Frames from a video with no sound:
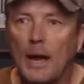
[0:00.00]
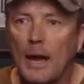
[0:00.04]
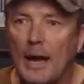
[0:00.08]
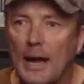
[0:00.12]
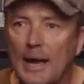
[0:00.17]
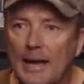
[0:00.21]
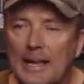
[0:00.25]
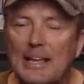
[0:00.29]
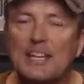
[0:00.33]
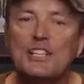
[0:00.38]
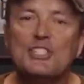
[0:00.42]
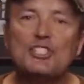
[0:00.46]
uh,
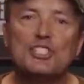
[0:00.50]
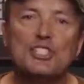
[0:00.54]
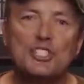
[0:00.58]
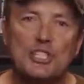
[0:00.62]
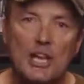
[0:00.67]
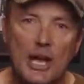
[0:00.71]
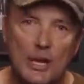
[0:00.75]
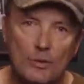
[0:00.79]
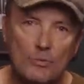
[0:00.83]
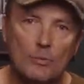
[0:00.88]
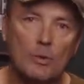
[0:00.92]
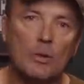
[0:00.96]
in
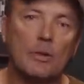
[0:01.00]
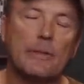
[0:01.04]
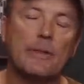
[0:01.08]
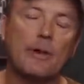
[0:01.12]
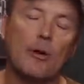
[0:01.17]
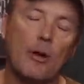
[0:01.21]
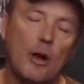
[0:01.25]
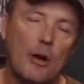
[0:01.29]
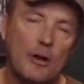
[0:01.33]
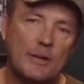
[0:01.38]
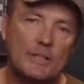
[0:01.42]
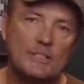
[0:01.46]
general, there
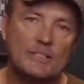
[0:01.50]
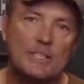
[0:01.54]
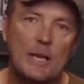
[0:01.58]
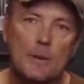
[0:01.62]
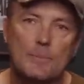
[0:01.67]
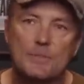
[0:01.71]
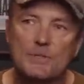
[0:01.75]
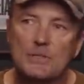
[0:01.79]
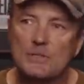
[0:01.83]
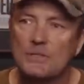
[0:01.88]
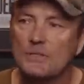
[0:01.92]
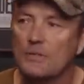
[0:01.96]
are
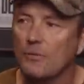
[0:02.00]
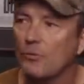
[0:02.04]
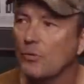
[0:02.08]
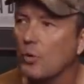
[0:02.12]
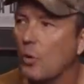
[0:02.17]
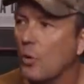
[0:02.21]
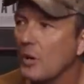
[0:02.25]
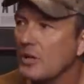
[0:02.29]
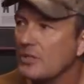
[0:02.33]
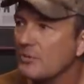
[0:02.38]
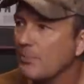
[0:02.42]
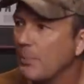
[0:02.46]
exceptions, of
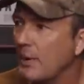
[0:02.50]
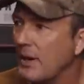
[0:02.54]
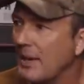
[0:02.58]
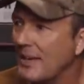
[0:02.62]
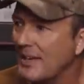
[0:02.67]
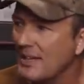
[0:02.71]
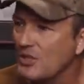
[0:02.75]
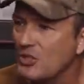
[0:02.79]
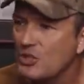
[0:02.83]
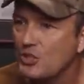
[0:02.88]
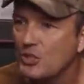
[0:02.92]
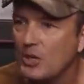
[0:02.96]
course, but
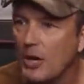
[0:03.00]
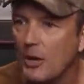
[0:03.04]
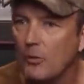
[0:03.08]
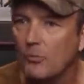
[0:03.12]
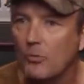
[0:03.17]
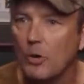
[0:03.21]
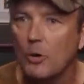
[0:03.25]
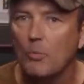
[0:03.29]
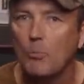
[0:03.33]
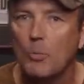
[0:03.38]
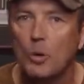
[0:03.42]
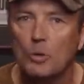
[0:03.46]
in
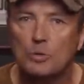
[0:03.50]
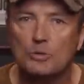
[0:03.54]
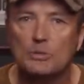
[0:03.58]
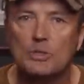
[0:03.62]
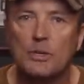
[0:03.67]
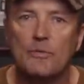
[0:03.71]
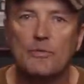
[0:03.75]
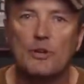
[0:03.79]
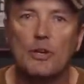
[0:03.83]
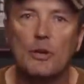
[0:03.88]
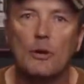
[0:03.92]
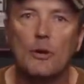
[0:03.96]
general, most
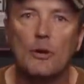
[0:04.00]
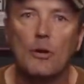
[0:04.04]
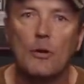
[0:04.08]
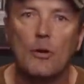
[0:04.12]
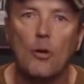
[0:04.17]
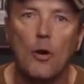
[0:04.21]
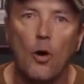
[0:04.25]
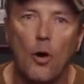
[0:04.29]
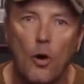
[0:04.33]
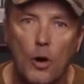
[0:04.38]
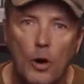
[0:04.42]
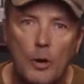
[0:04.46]
of
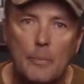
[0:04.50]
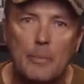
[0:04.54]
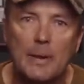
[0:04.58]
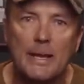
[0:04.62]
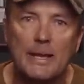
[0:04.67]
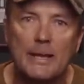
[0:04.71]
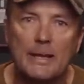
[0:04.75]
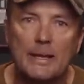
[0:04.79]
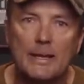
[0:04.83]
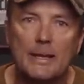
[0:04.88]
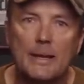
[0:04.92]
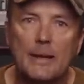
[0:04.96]
your
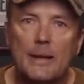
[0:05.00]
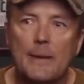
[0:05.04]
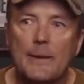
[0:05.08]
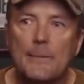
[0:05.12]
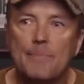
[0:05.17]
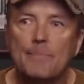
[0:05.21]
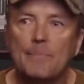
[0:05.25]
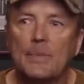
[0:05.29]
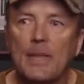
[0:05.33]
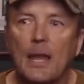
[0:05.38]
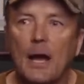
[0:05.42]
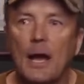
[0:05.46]
Army
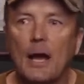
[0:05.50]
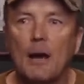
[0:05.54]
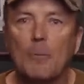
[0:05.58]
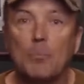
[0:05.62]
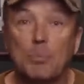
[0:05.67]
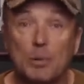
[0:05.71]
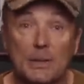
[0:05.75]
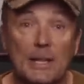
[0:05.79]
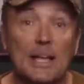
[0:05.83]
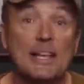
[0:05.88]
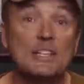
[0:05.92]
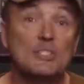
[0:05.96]
uh,
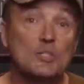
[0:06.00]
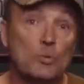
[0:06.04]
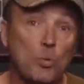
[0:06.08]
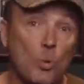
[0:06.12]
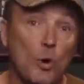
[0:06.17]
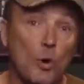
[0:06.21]
plates